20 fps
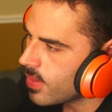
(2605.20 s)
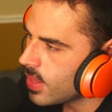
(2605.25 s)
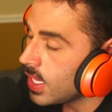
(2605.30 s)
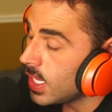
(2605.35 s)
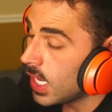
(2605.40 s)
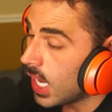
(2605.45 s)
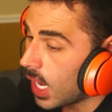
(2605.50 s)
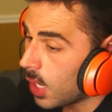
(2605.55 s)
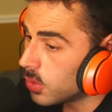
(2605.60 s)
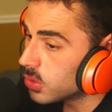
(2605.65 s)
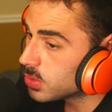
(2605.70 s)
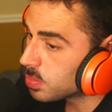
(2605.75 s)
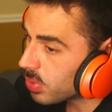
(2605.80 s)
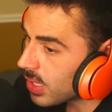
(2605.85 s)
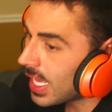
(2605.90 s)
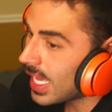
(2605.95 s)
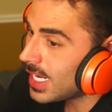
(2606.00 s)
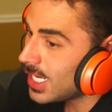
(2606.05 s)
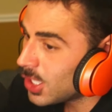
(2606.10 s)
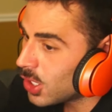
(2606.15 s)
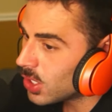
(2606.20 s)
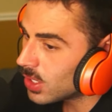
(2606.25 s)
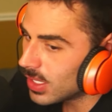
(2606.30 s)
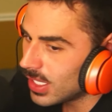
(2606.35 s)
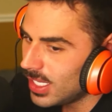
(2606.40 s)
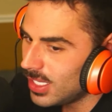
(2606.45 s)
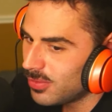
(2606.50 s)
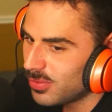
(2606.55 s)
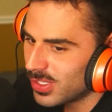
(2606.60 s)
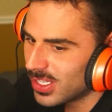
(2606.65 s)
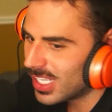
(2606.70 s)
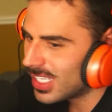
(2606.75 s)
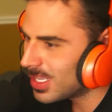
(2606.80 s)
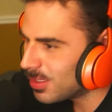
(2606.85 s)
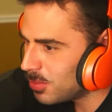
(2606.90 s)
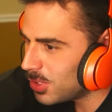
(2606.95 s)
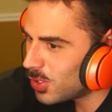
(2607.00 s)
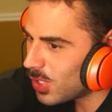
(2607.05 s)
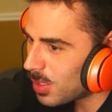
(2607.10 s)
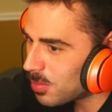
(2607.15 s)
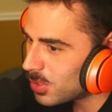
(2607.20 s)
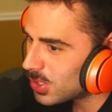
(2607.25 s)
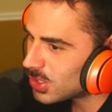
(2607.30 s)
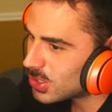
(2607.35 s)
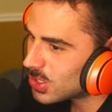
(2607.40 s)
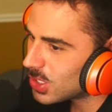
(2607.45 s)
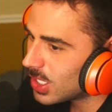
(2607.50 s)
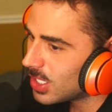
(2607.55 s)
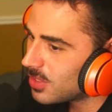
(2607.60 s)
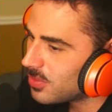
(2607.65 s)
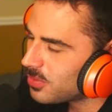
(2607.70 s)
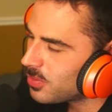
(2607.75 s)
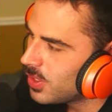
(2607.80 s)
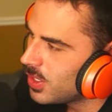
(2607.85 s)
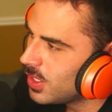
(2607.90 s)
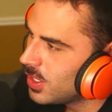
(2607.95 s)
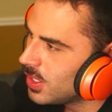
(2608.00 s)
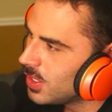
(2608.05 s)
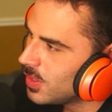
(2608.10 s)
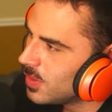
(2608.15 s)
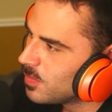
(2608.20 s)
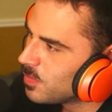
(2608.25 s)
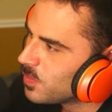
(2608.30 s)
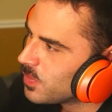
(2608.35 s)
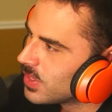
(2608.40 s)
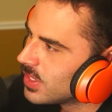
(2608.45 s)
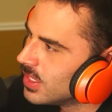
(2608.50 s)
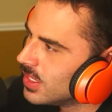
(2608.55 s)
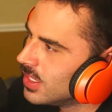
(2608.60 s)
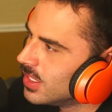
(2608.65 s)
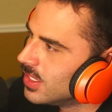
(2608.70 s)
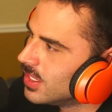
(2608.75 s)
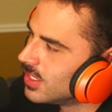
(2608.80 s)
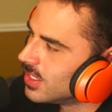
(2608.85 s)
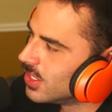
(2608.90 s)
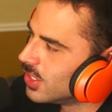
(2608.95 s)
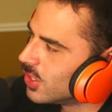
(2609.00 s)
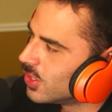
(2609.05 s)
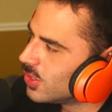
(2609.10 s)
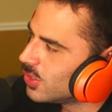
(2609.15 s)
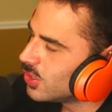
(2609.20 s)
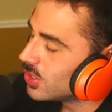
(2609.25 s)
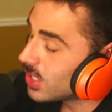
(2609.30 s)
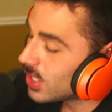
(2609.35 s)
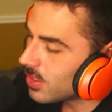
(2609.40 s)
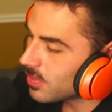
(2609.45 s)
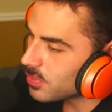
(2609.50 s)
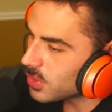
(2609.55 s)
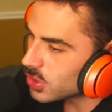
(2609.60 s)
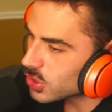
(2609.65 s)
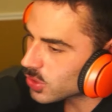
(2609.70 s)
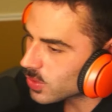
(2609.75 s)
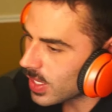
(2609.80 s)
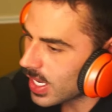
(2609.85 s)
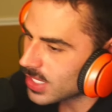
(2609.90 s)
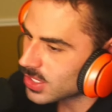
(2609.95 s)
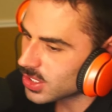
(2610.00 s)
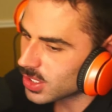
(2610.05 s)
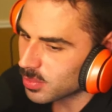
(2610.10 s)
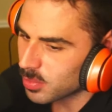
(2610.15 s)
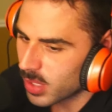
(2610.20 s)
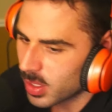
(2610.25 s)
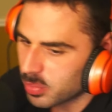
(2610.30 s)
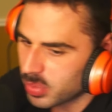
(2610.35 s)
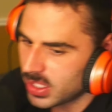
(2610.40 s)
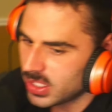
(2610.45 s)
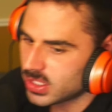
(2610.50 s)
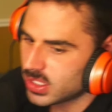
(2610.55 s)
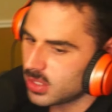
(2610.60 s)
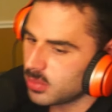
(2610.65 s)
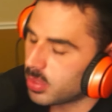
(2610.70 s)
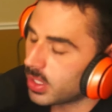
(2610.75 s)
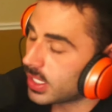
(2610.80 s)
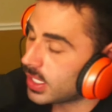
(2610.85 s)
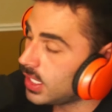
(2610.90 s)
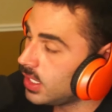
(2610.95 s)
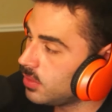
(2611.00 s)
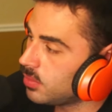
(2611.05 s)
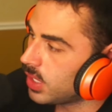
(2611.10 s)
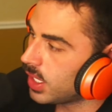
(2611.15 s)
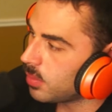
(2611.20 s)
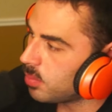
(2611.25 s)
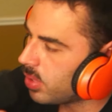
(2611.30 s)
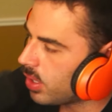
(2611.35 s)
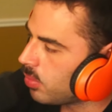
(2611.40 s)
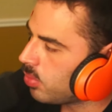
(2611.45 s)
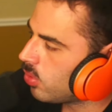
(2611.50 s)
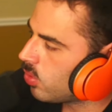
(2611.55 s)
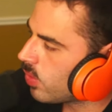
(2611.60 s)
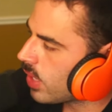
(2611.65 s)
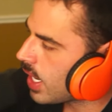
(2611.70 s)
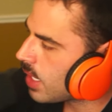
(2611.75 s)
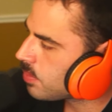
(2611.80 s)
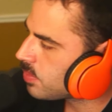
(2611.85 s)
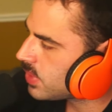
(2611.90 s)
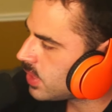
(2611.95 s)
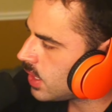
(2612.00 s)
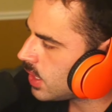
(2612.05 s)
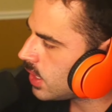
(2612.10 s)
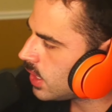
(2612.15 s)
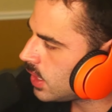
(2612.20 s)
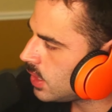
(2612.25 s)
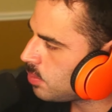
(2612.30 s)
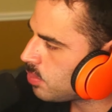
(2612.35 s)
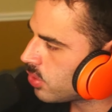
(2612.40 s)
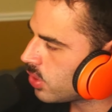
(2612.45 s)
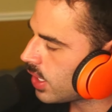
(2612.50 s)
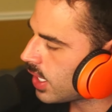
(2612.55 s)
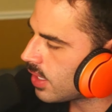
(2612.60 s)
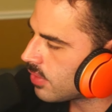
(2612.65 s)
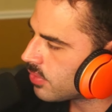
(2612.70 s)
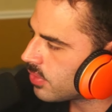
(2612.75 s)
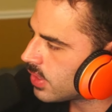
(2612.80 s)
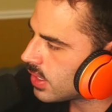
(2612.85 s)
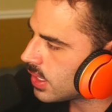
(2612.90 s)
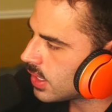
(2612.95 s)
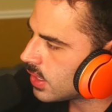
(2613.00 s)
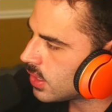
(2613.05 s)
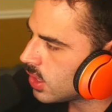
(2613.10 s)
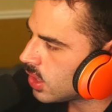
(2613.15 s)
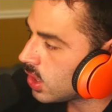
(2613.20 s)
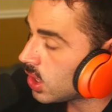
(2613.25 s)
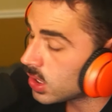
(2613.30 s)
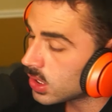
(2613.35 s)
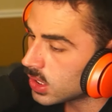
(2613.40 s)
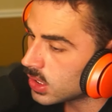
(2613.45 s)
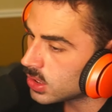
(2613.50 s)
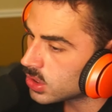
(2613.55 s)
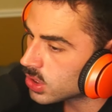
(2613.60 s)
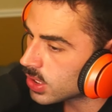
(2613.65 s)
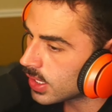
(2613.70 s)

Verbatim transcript: I was planning on leaving. Like, let me grab my stuff. You know, you don't have to scratch up my PC, but he like bubble wrapped it. He put everything in the luggage.